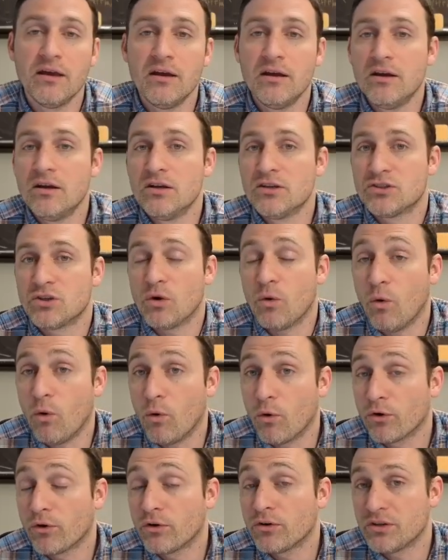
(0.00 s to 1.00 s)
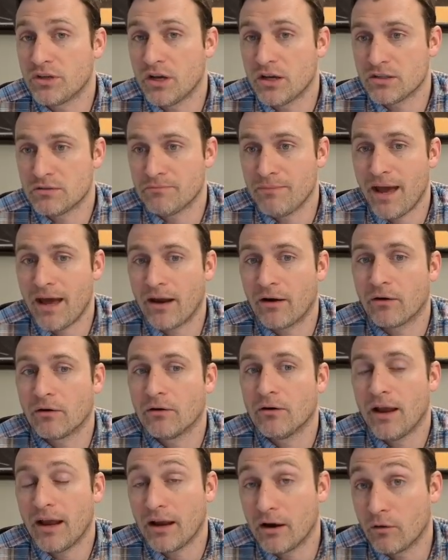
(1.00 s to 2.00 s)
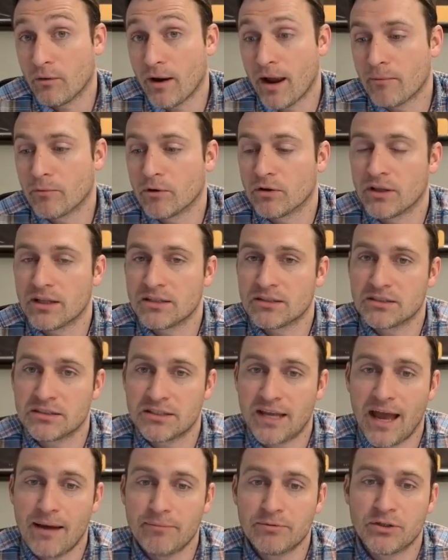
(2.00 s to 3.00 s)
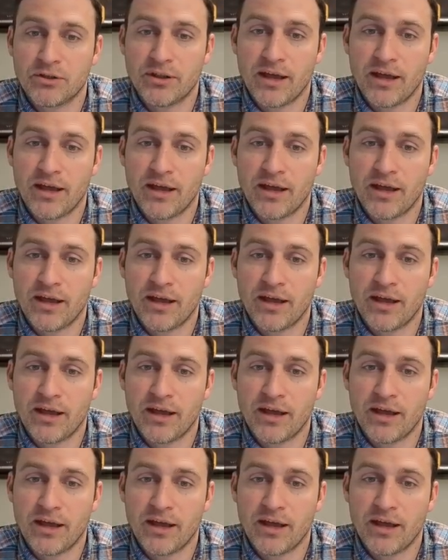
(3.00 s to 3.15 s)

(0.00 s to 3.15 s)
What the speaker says: So order does matter, and grammar lets us capture that.